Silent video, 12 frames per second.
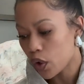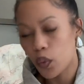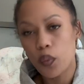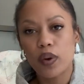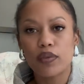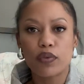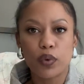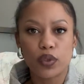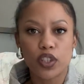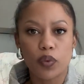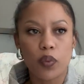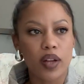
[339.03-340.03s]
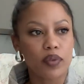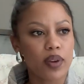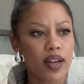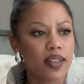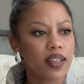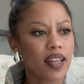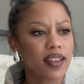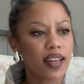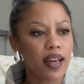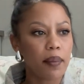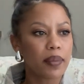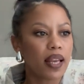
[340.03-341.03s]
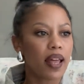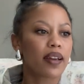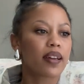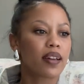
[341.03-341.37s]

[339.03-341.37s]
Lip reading: were 41 Rand and they come in like